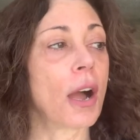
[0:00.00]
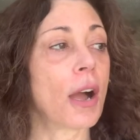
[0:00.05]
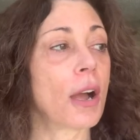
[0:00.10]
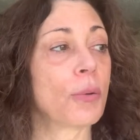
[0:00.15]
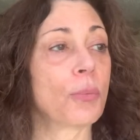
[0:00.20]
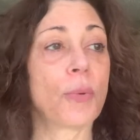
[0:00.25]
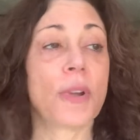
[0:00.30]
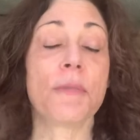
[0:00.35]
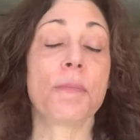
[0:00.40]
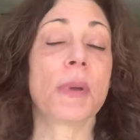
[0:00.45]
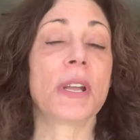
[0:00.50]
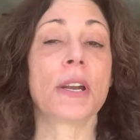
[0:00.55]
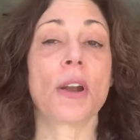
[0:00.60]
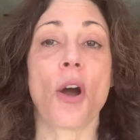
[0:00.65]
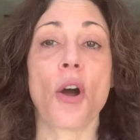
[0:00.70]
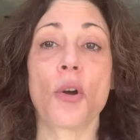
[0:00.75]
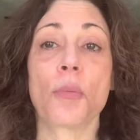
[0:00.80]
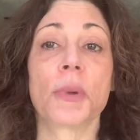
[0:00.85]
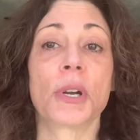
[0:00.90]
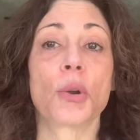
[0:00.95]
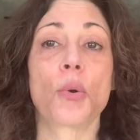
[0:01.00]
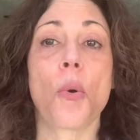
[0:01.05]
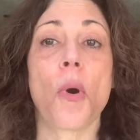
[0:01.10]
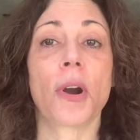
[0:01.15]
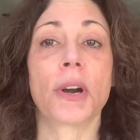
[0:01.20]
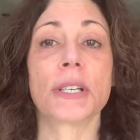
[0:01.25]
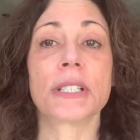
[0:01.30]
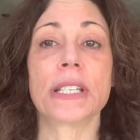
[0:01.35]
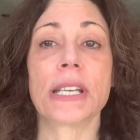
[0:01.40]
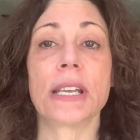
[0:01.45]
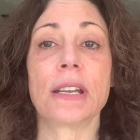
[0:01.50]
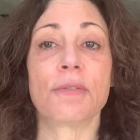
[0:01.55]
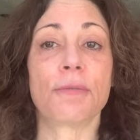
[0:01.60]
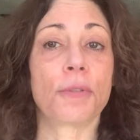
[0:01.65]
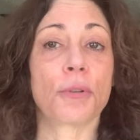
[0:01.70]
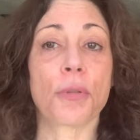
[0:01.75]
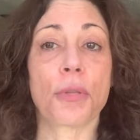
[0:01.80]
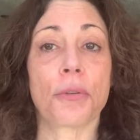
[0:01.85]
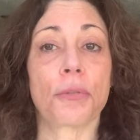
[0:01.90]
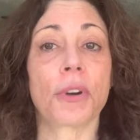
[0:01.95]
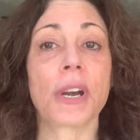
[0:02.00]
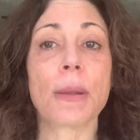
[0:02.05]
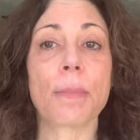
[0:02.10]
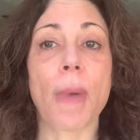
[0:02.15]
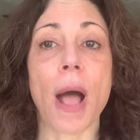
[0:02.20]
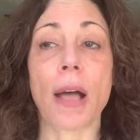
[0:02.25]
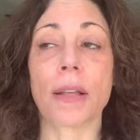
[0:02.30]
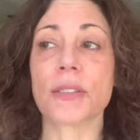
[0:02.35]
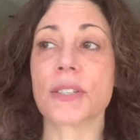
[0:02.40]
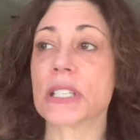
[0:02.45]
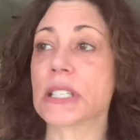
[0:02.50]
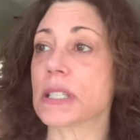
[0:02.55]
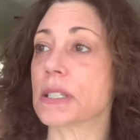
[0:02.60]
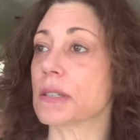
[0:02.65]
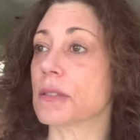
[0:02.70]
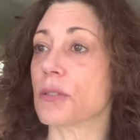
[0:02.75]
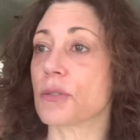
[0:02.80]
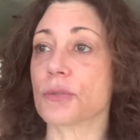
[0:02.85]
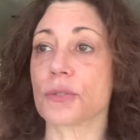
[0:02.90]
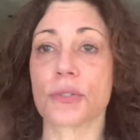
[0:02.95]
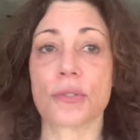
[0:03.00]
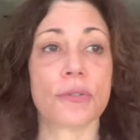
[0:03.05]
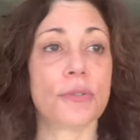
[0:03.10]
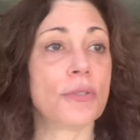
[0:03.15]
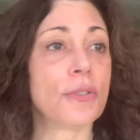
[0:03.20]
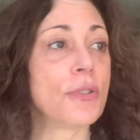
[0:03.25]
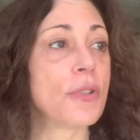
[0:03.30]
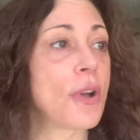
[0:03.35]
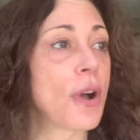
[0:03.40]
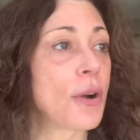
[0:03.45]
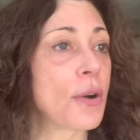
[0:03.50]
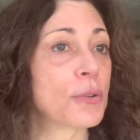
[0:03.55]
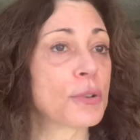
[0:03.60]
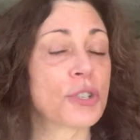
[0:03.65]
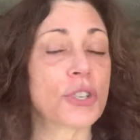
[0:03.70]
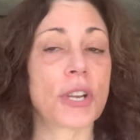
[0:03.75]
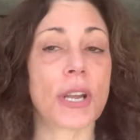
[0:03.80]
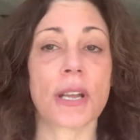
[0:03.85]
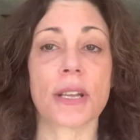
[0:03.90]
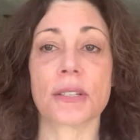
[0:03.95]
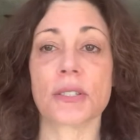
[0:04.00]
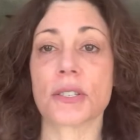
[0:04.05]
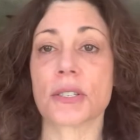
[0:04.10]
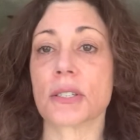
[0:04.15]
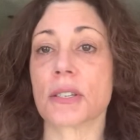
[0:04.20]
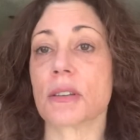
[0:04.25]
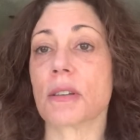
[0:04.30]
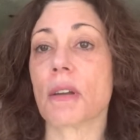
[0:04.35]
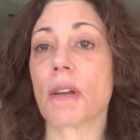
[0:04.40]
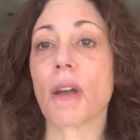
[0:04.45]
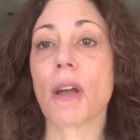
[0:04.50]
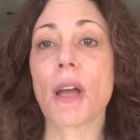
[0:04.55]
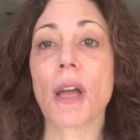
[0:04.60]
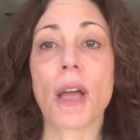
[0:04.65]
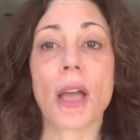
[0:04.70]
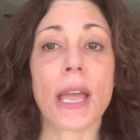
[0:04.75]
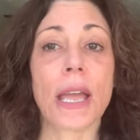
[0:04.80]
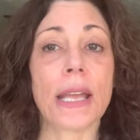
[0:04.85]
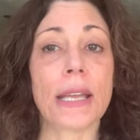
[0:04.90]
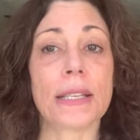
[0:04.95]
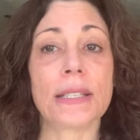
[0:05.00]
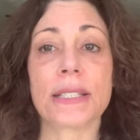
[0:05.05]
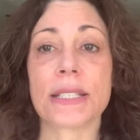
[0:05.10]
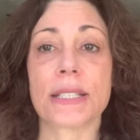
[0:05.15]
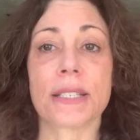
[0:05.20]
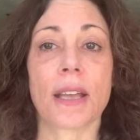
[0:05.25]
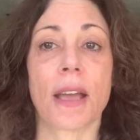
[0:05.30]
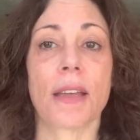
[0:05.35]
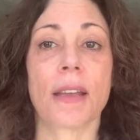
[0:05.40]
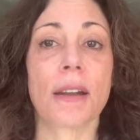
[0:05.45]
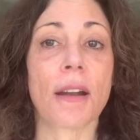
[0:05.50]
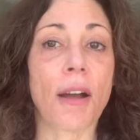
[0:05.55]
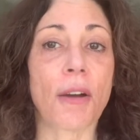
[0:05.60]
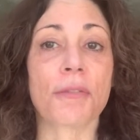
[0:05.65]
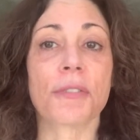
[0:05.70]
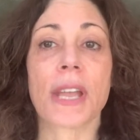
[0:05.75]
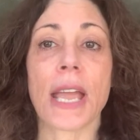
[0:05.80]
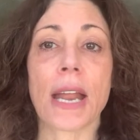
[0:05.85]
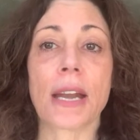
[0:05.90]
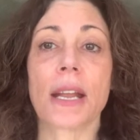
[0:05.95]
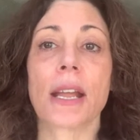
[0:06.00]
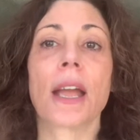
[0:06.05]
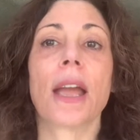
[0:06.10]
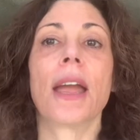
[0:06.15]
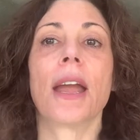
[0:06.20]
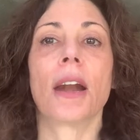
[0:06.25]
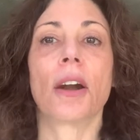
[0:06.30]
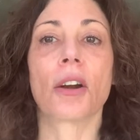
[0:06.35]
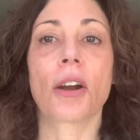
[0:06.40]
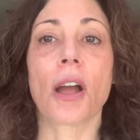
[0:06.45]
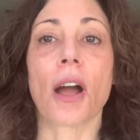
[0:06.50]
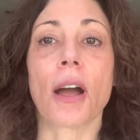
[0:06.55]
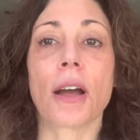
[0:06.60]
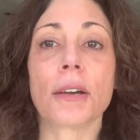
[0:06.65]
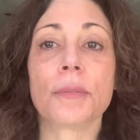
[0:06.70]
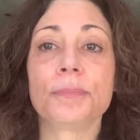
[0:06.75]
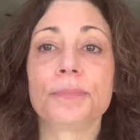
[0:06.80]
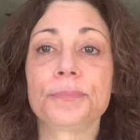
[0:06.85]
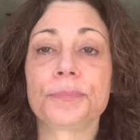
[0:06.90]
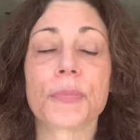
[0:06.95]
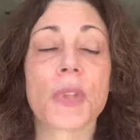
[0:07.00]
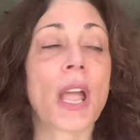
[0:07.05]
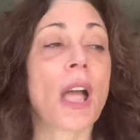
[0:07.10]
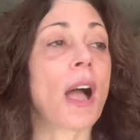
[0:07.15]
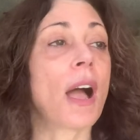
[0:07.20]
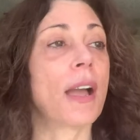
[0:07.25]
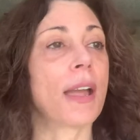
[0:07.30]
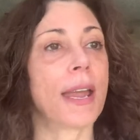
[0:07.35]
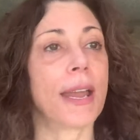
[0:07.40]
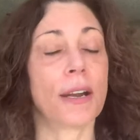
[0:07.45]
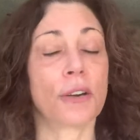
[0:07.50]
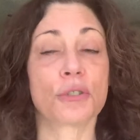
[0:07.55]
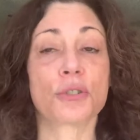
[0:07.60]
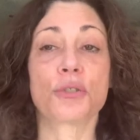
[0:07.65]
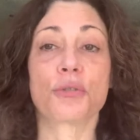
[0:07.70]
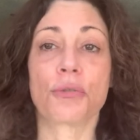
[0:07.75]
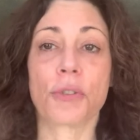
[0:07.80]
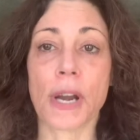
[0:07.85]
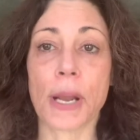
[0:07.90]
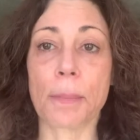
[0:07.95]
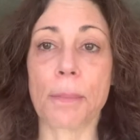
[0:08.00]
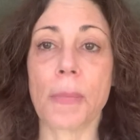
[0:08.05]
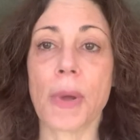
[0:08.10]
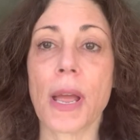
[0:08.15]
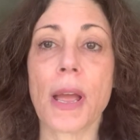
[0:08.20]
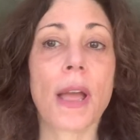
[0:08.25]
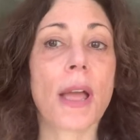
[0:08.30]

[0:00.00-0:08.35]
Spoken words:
We've been home in quarantine for 3 months. There's no chance in sight of getting a haircut, a hair trim.